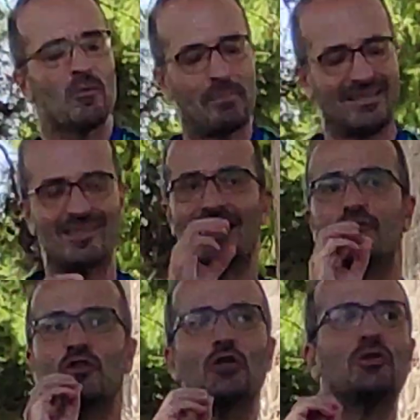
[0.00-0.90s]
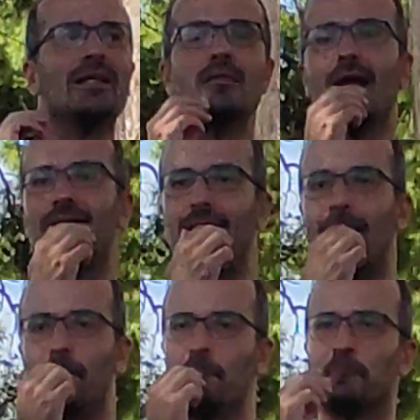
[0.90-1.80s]
But it's just for you to get the
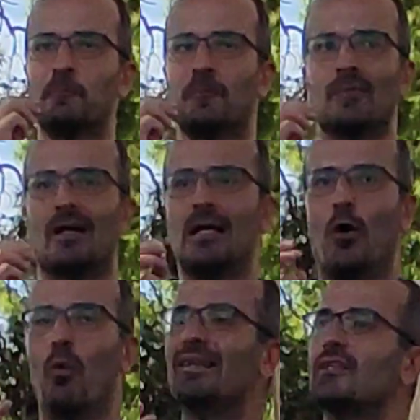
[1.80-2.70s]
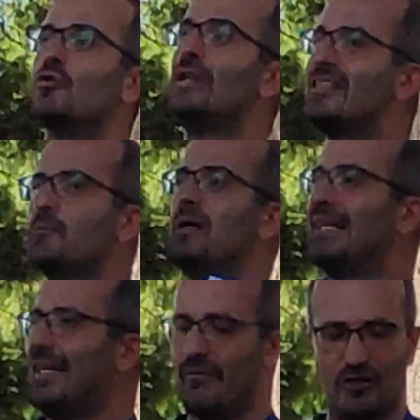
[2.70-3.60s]
idea what Greeks
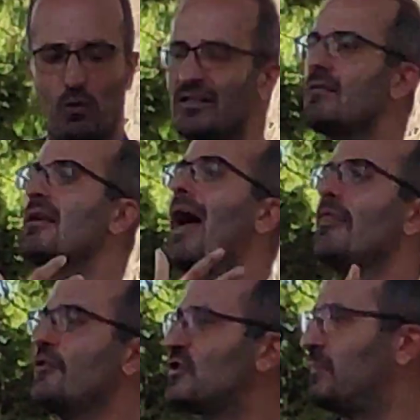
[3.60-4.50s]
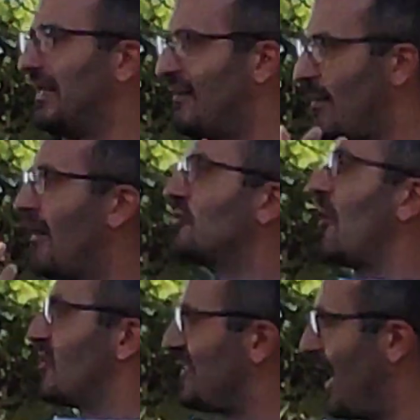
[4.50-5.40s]
believe and what the others believe about
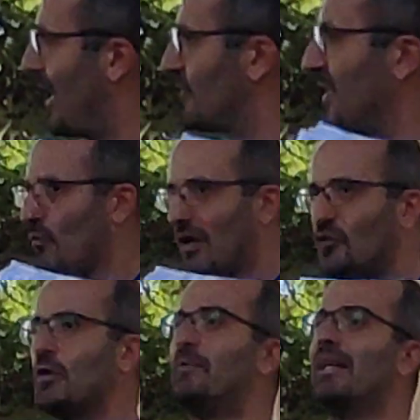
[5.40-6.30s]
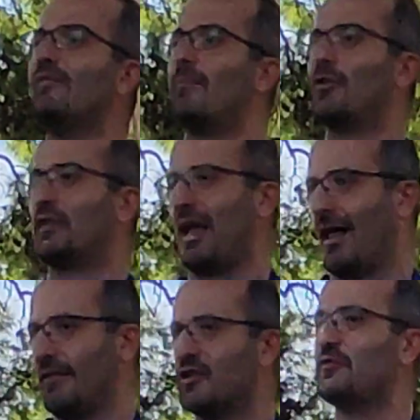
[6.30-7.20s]
ourselves what we believe about the
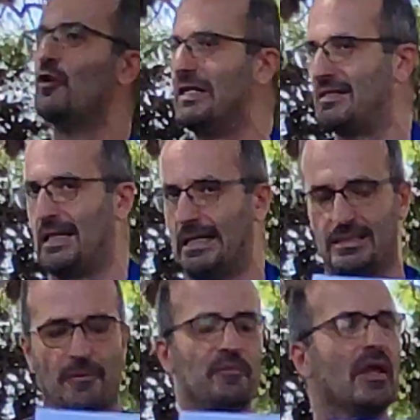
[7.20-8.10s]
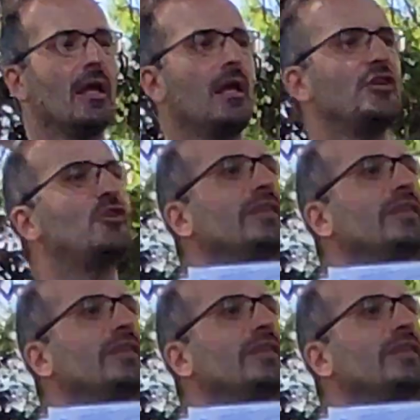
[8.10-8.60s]
others. For instance, you